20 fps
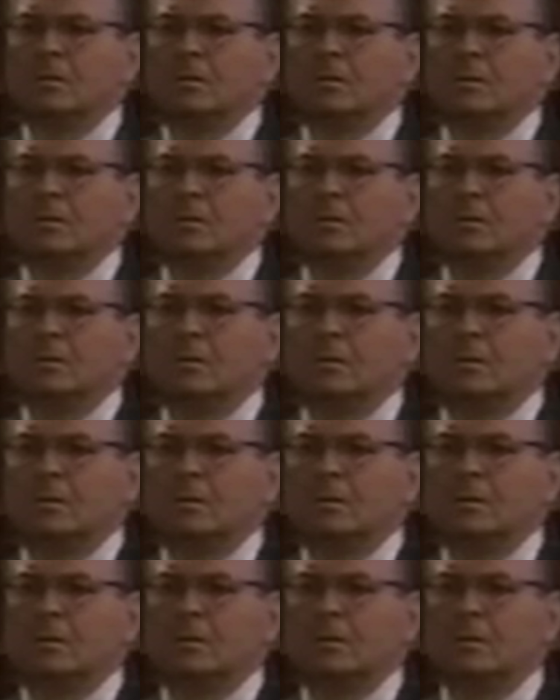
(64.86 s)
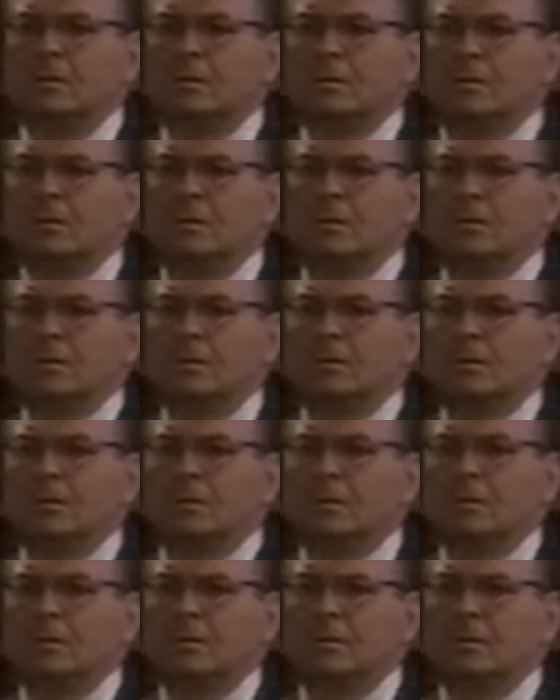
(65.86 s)

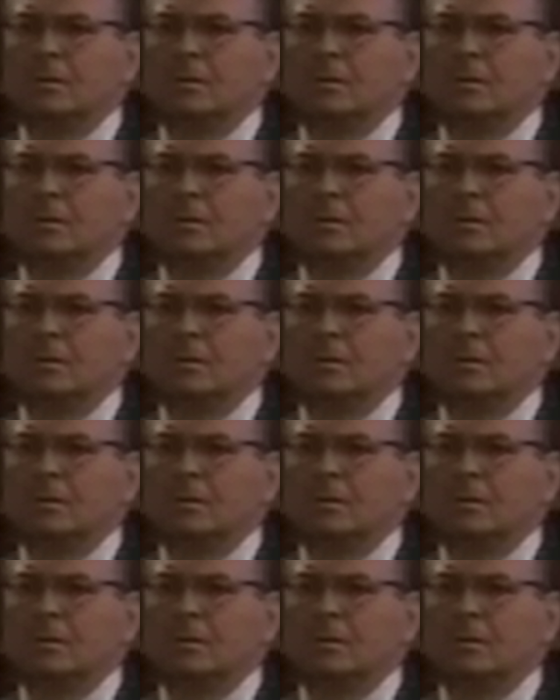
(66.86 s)
(silent)